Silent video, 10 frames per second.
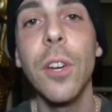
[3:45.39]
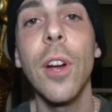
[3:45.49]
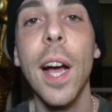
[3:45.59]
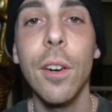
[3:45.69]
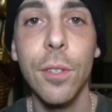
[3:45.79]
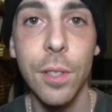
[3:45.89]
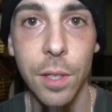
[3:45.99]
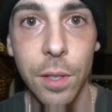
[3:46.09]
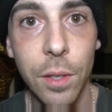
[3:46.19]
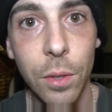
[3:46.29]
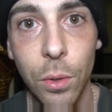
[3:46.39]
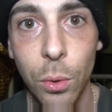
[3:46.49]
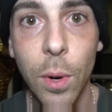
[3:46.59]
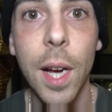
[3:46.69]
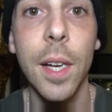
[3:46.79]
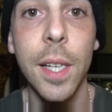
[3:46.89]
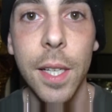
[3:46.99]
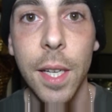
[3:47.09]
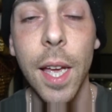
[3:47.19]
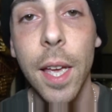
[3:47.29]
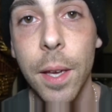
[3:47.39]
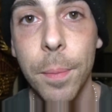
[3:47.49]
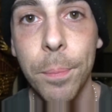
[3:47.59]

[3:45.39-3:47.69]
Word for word: you haven't slept in a couple of fucking years, my